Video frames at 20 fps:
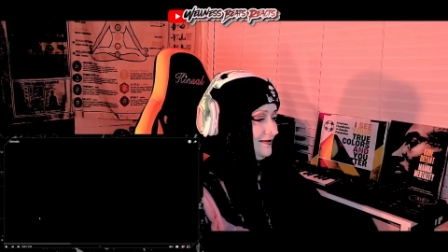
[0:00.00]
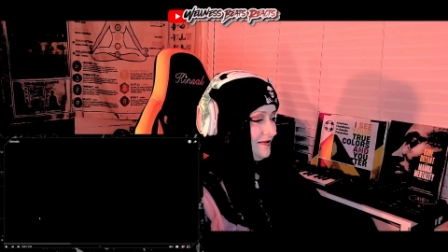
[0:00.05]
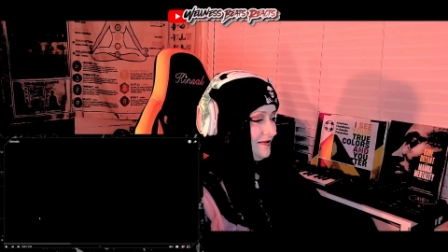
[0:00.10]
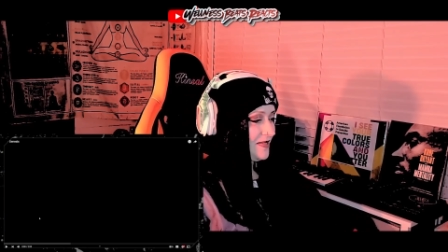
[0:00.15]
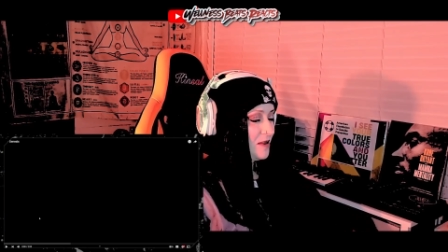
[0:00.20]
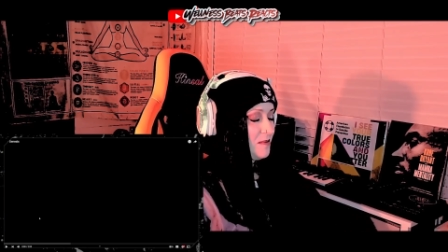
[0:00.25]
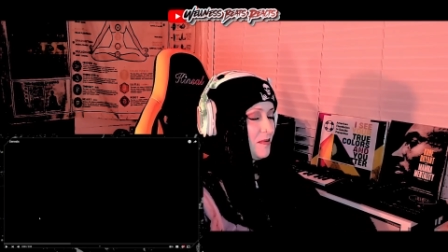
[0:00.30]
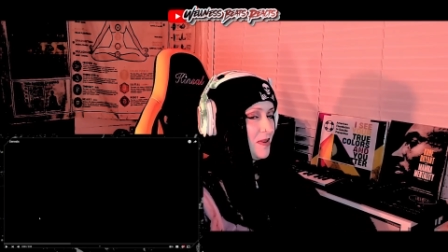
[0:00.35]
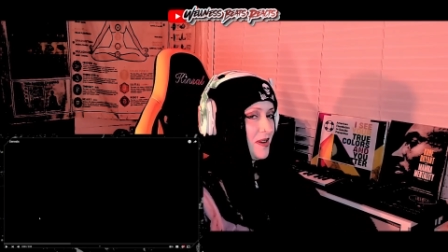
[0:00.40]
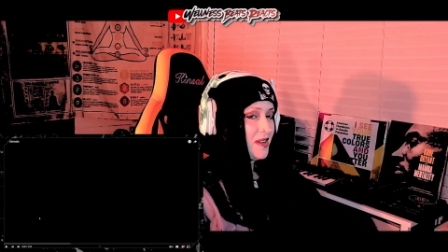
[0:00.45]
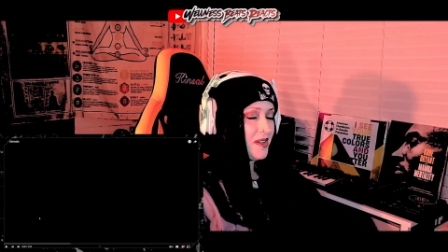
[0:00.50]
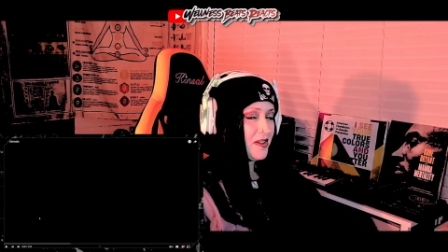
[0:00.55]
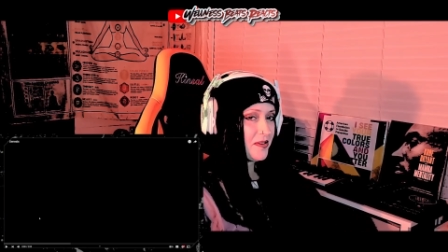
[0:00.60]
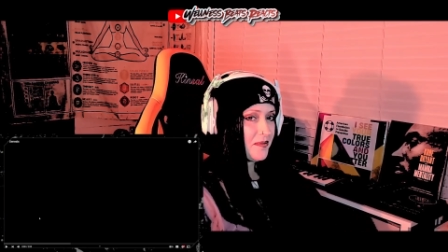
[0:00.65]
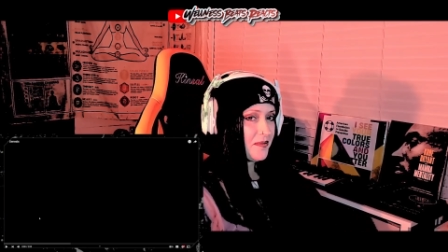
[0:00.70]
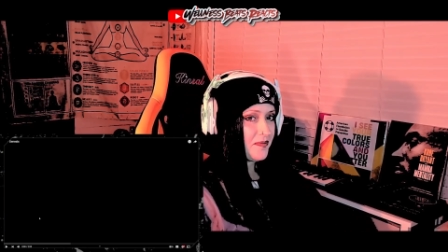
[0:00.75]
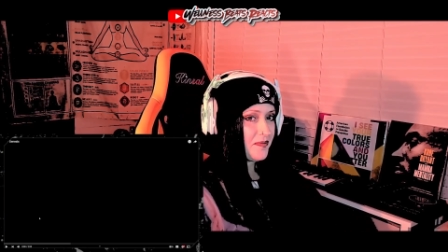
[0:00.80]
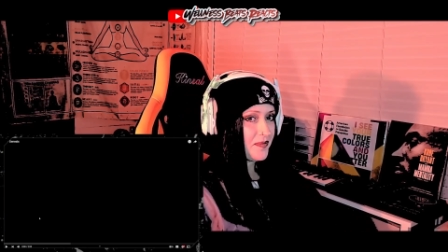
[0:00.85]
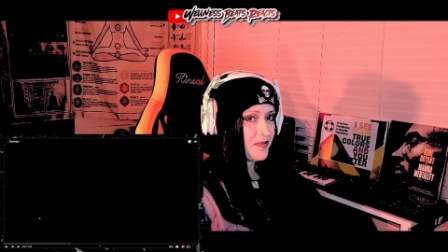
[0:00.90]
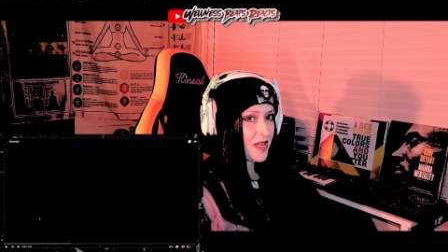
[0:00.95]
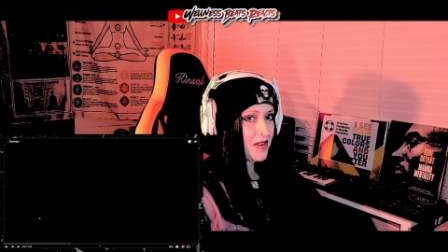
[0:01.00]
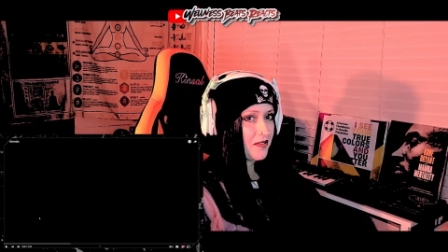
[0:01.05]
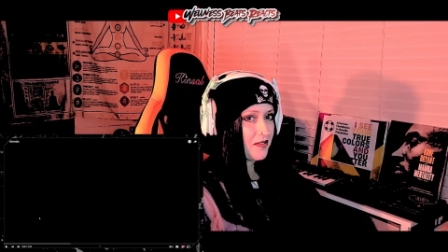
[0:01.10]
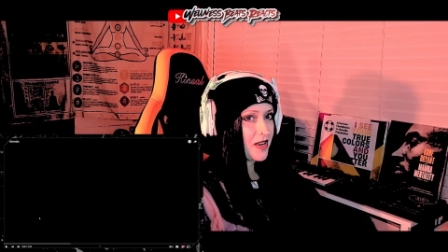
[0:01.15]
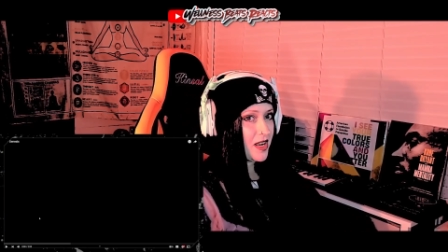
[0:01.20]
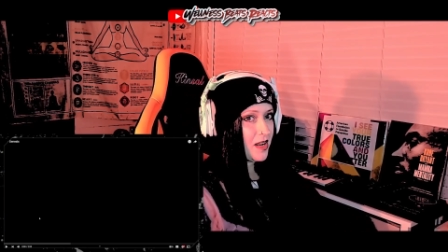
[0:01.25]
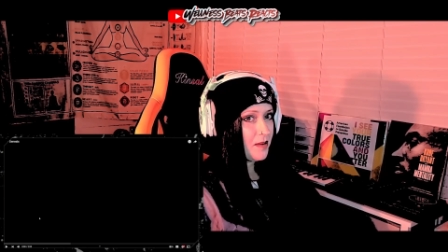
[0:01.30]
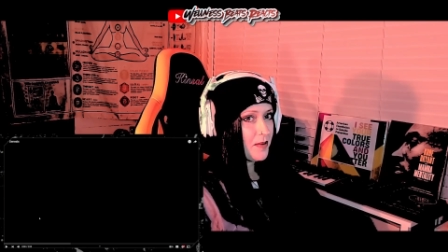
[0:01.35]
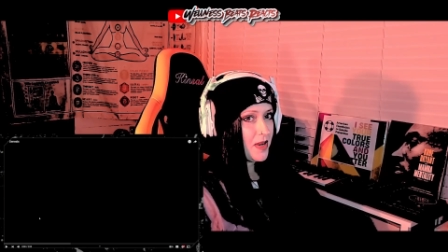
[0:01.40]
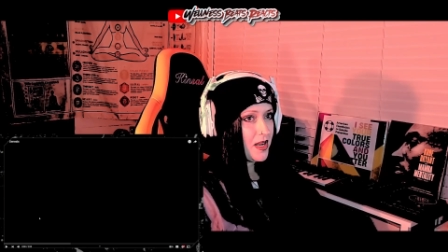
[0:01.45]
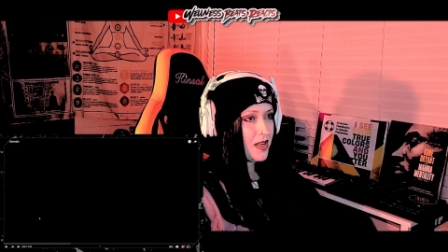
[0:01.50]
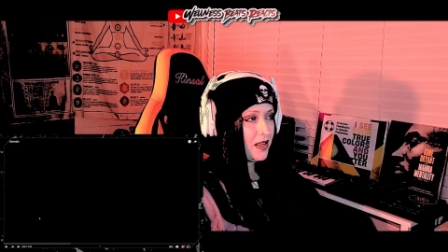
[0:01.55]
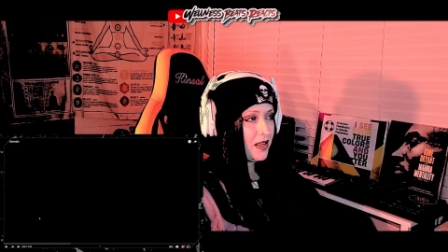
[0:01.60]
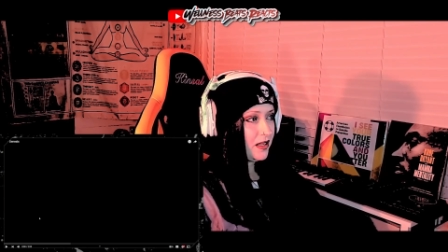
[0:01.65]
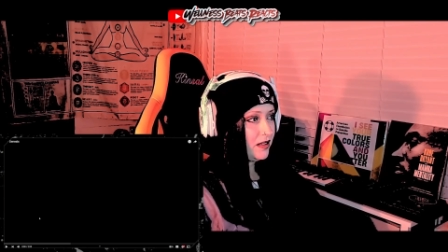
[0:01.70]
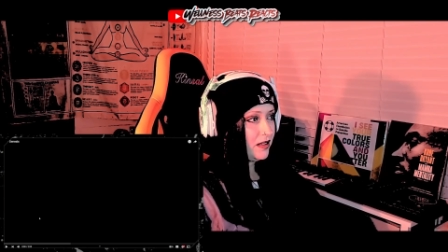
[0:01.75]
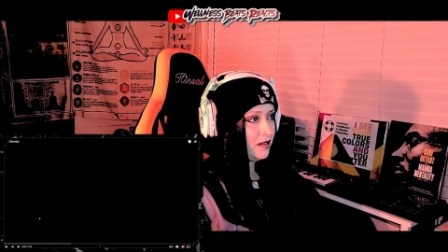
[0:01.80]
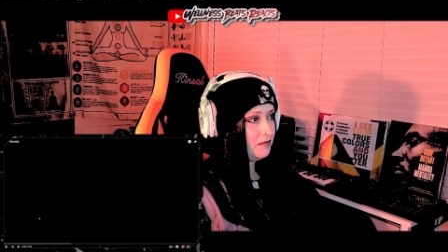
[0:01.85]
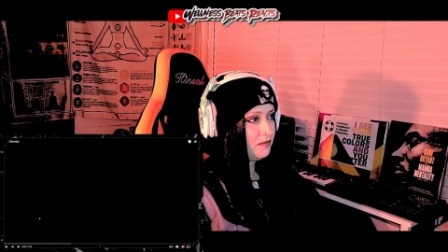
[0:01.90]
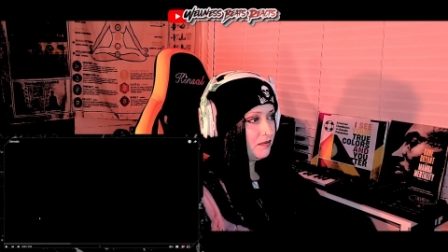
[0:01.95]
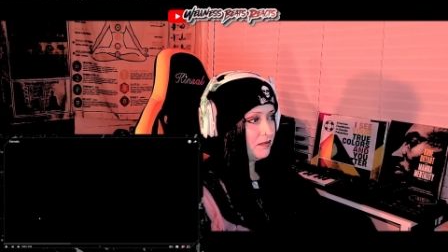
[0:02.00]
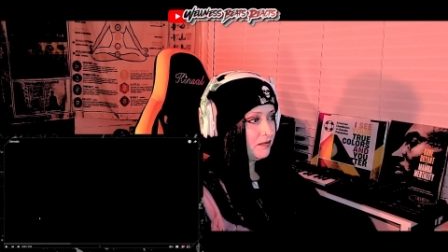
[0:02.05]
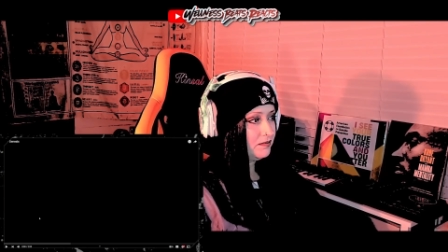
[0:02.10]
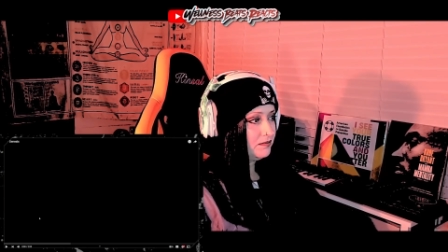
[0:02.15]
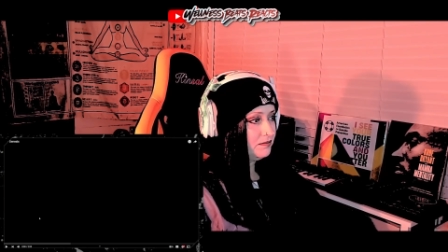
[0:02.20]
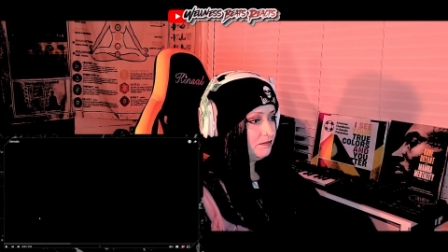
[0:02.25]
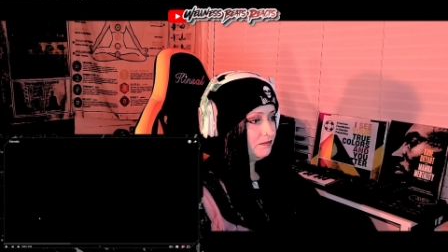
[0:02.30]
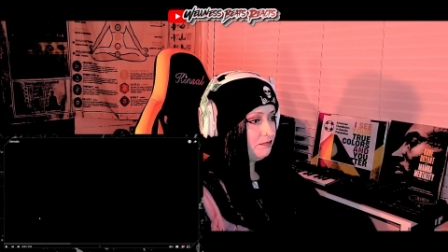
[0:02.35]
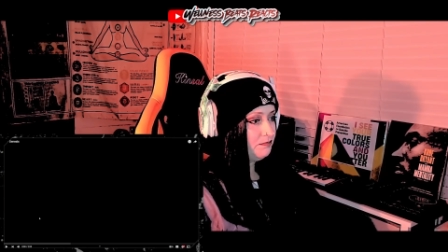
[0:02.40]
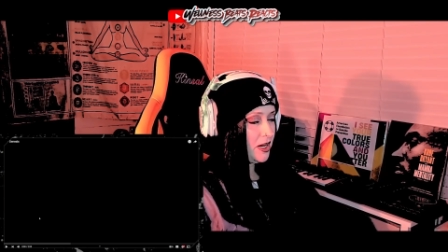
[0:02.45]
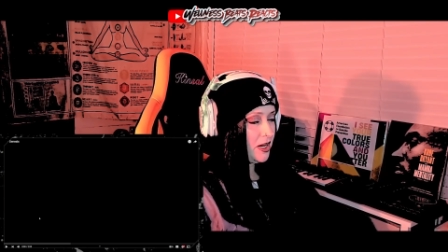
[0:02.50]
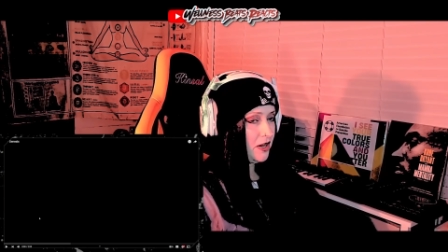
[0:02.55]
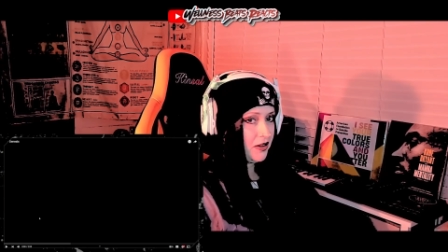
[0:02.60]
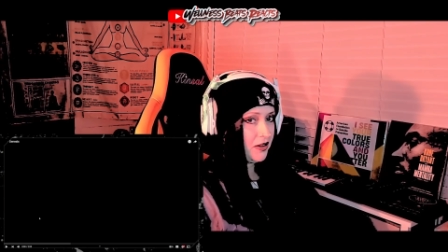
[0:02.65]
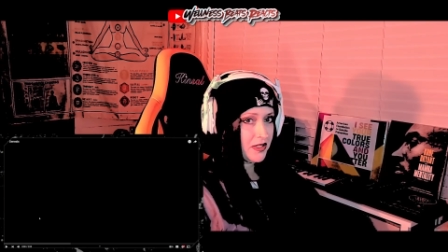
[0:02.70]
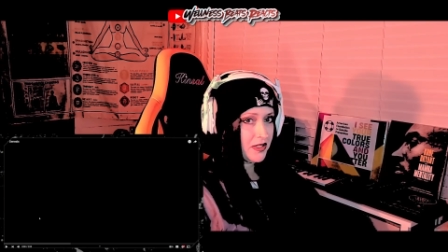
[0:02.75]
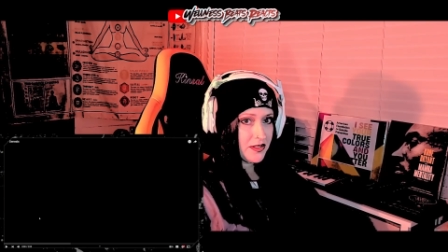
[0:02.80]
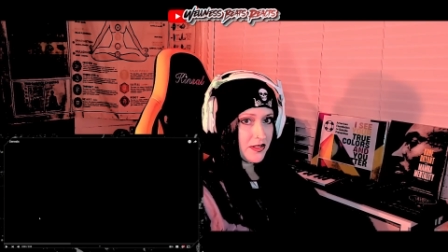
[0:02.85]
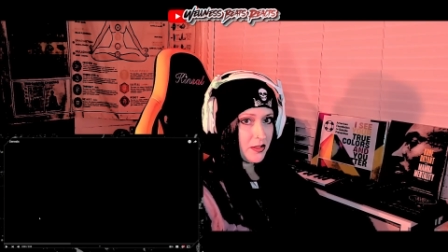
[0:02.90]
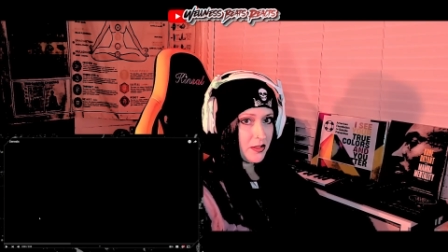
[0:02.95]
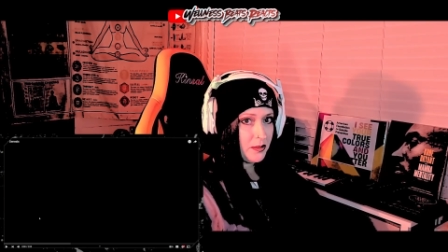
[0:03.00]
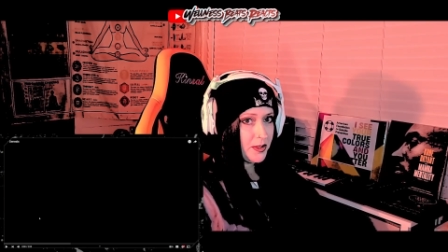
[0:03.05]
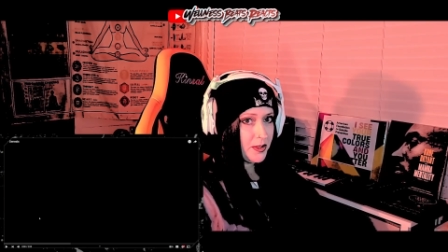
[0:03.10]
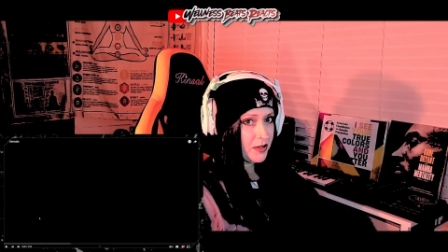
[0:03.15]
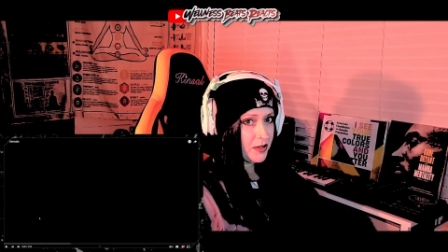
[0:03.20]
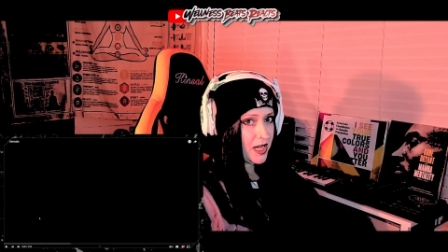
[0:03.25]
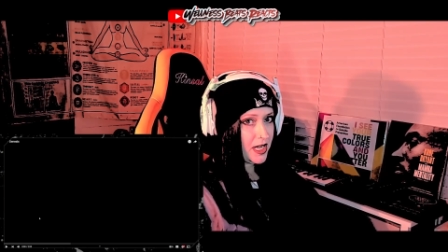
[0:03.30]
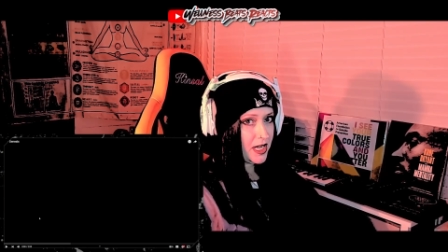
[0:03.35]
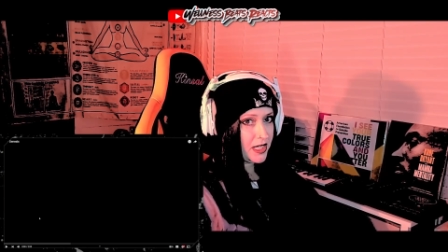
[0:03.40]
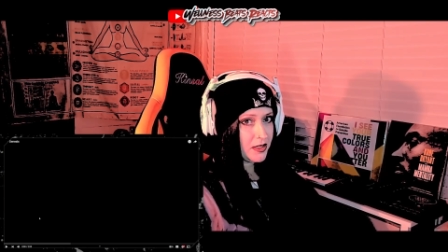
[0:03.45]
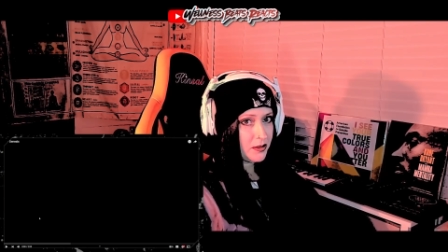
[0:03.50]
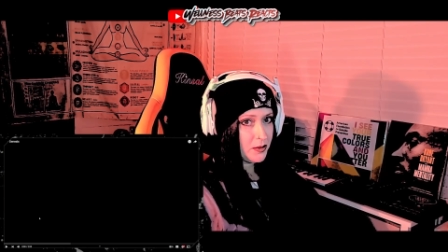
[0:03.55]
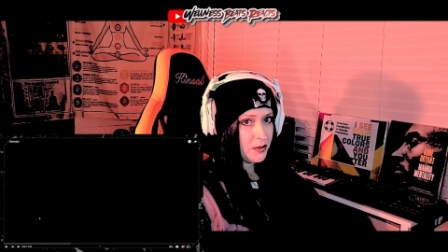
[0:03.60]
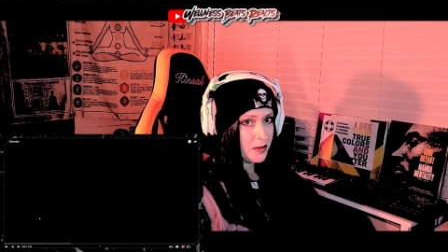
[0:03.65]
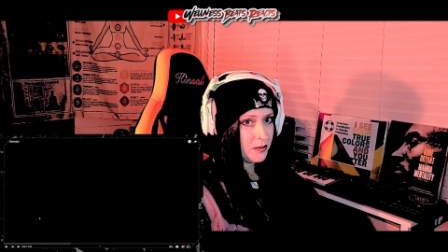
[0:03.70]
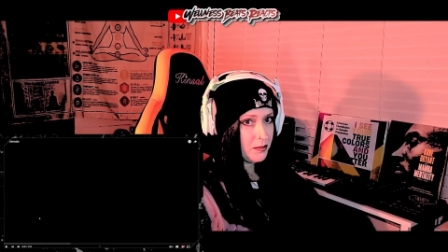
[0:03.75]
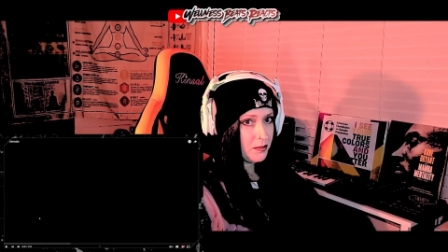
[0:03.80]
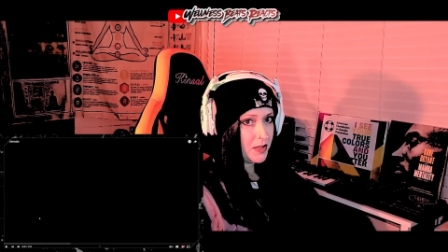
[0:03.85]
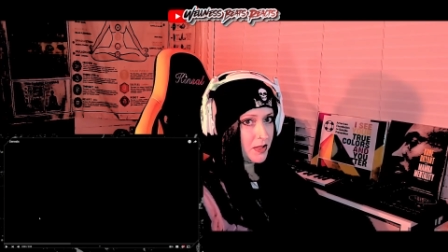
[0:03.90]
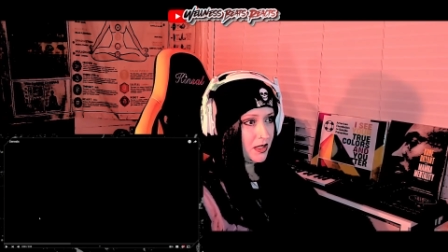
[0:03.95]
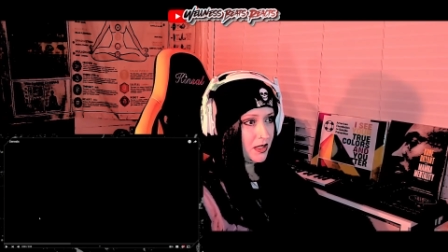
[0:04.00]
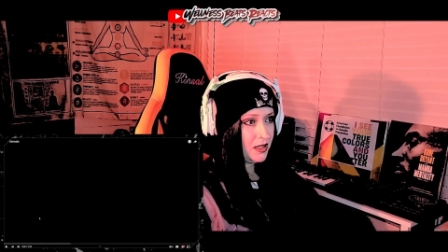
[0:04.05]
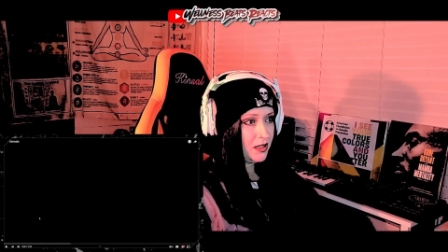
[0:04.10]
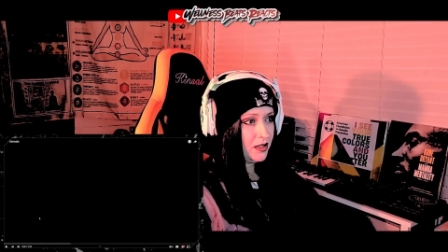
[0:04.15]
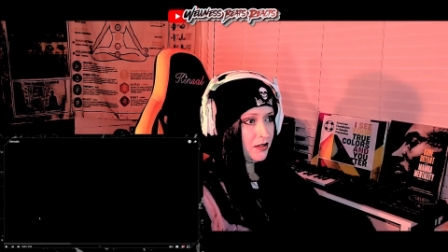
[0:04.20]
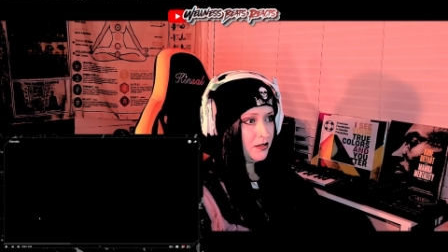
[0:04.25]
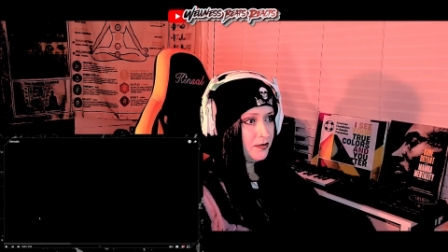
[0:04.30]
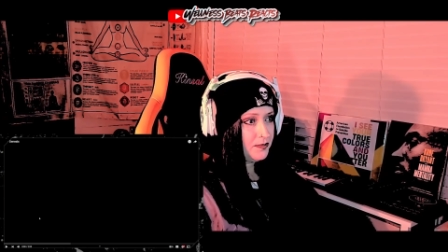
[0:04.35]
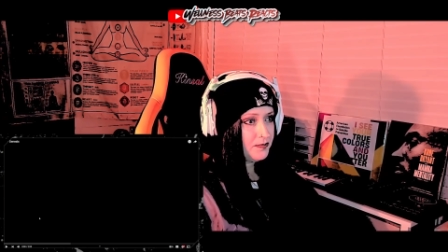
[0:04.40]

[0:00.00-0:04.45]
But I've got my parents that'll be reacting with me.